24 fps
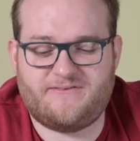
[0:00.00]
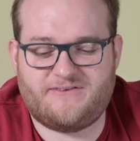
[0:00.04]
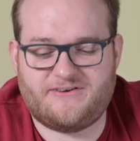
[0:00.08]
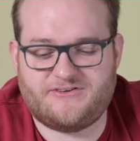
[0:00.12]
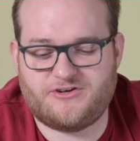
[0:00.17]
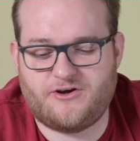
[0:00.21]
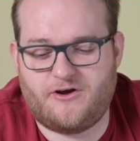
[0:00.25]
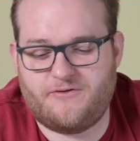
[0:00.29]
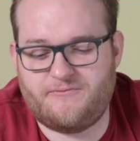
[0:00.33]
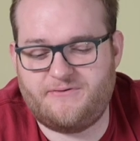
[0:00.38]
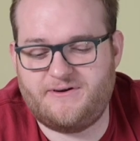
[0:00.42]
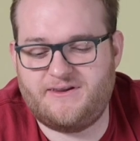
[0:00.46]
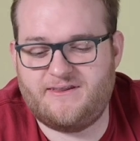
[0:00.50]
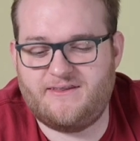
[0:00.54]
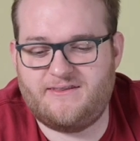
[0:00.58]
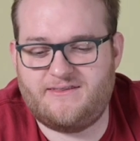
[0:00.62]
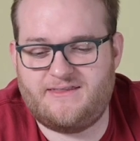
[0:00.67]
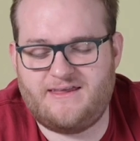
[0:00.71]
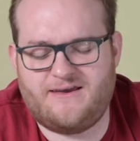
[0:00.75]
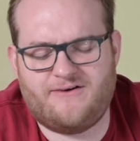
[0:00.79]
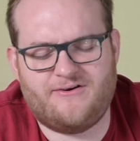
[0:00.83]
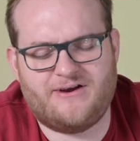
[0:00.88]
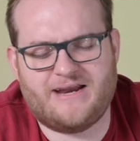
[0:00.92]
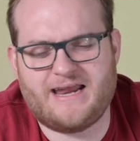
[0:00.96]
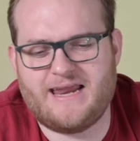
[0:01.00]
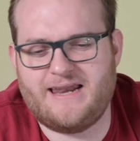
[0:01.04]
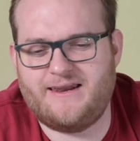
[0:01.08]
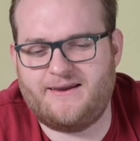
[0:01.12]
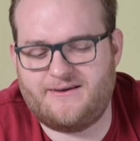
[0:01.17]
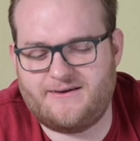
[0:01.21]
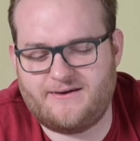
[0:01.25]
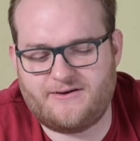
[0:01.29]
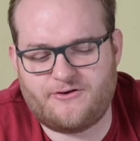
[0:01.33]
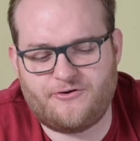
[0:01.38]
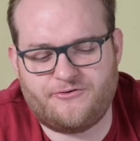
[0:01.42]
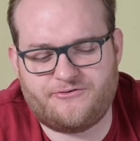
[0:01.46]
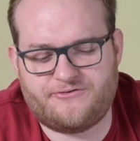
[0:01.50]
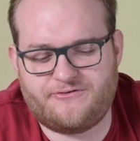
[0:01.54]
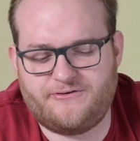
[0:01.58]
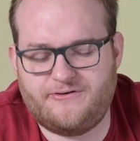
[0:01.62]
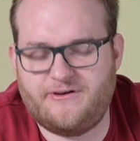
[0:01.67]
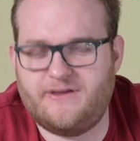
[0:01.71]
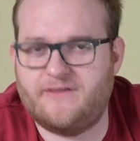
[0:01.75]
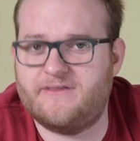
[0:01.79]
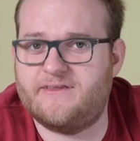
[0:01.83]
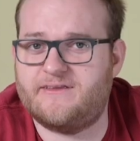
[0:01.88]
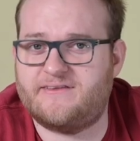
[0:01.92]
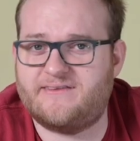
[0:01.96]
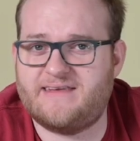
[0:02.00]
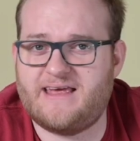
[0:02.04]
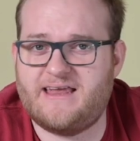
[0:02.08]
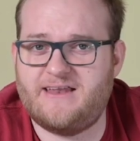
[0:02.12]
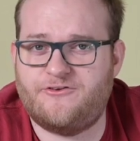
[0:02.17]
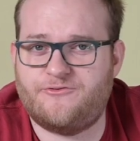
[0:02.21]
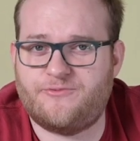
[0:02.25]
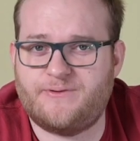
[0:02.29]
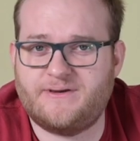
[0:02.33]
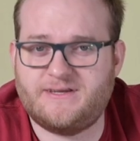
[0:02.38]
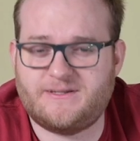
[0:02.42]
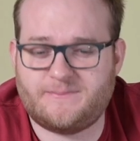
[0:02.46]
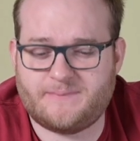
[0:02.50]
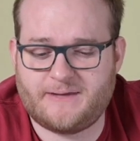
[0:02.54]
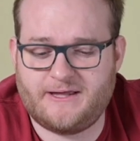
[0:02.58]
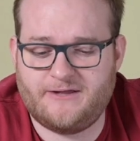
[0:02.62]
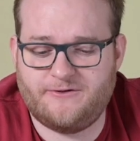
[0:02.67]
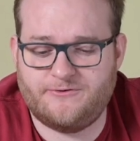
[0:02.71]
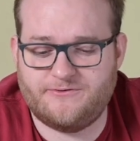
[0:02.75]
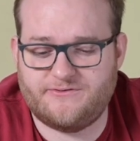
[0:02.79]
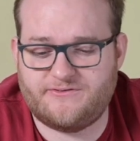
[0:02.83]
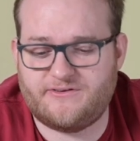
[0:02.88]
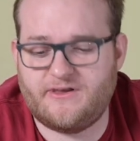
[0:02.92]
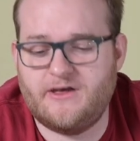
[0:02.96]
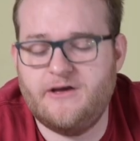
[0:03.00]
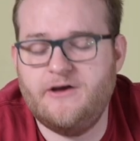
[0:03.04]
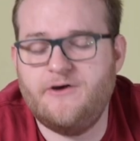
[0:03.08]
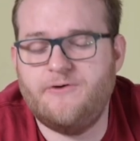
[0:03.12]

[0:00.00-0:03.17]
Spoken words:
flash card reader, they're again going to cost you another £10-20,